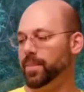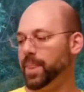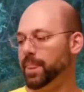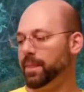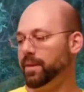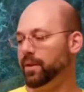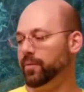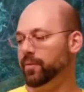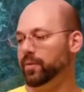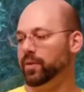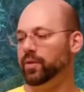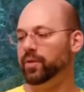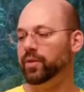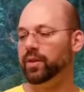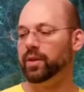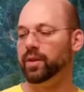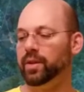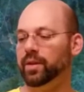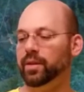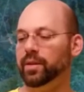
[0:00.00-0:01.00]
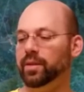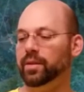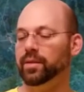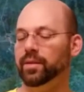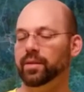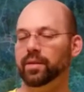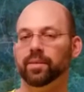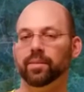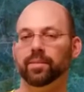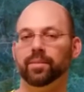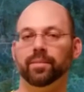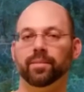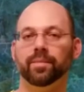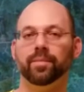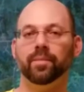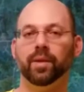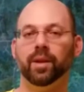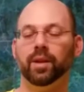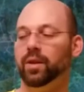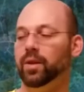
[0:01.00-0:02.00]
If you see it
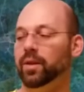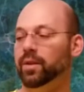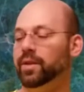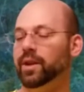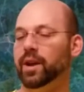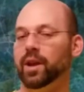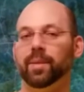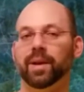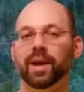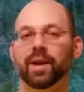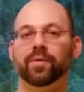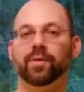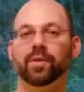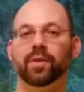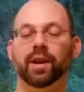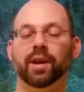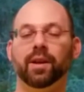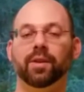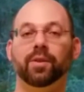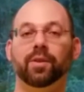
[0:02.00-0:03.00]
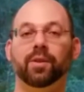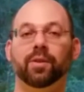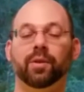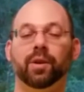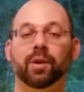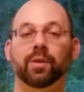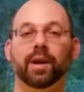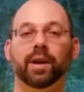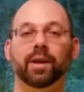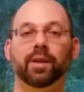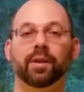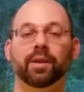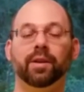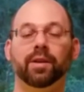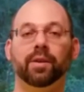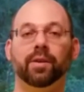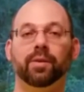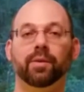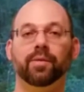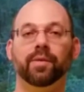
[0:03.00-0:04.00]
a long time after that, or you don't know how long
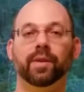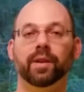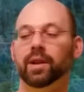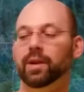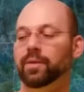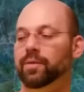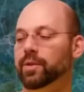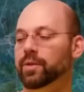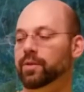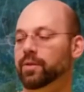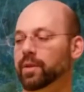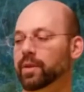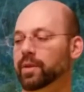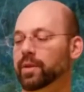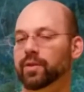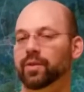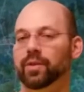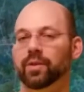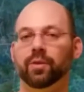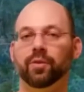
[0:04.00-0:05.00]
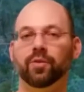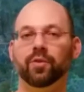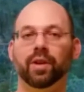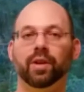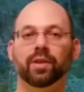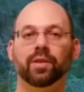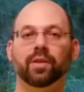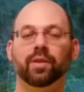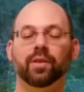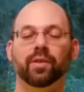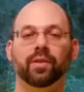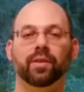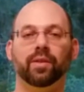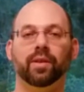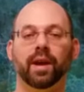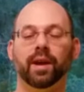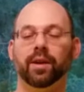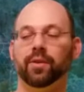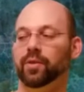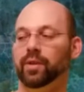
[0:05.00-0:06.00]
ago it fell off the tree, there's a good chance it's
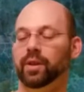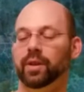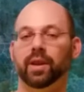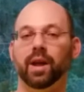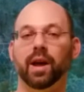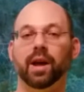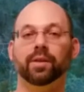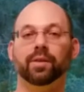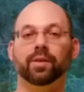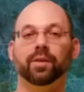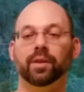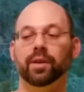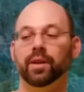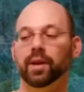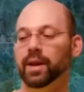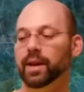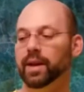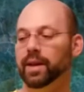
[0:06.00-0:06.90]
actually not good.